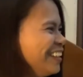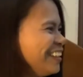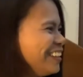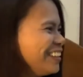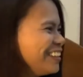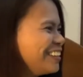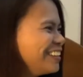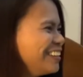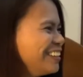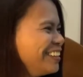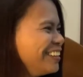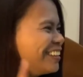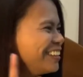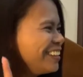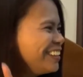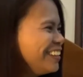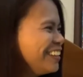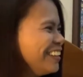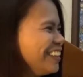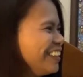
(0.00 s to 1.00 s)

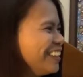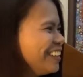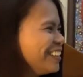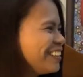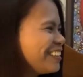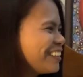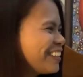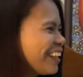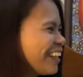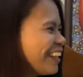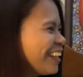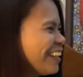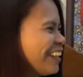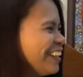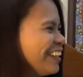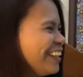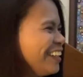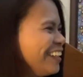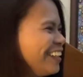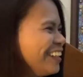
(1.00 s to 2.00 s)

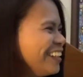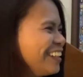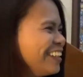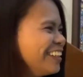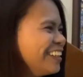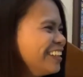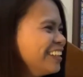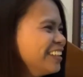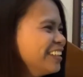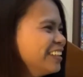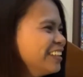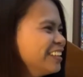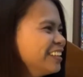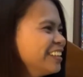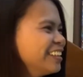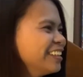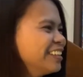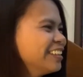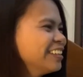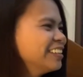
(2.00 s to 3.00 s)

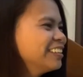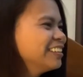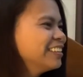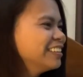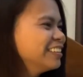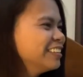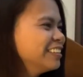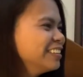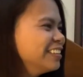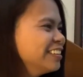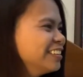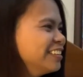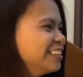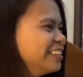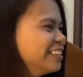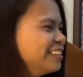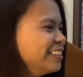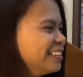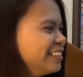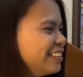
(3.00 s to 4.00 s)

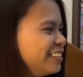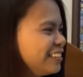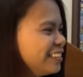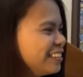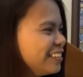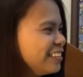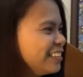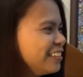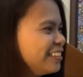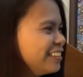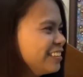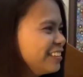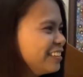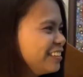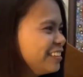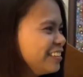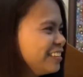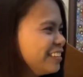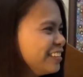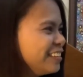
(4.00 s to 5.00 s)

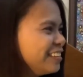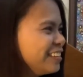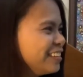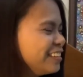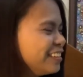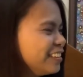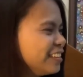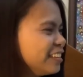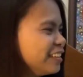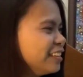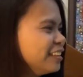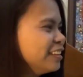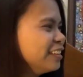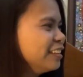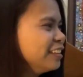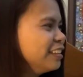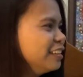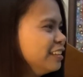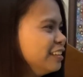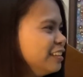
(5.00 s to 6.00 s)

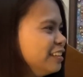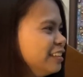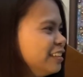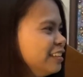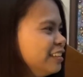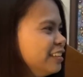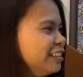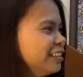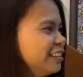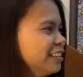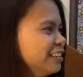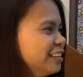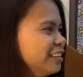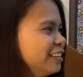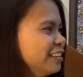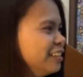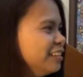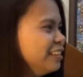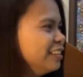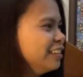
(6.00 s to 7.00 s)

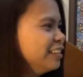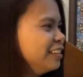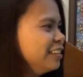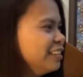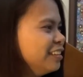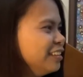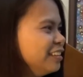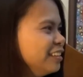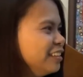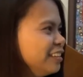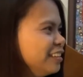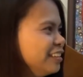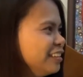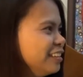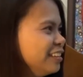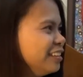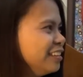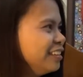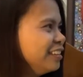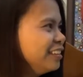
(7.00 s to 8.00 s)
(not speaking)